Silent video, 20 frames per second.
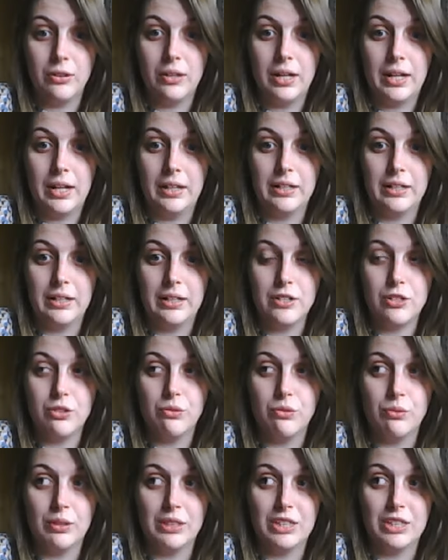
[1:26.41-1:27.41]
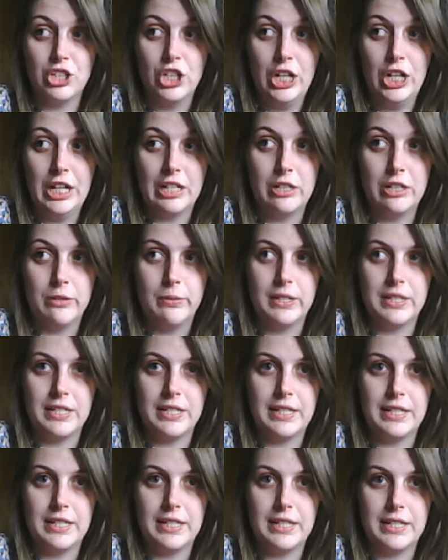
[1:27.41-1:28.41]
and it doesn't really change because
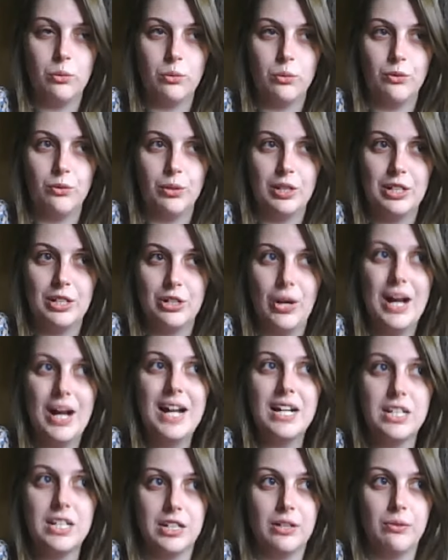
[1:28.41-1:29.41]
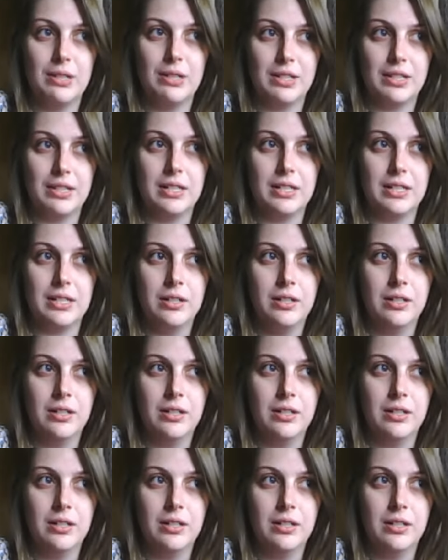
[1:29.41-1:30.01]
that's how we're interacting with it.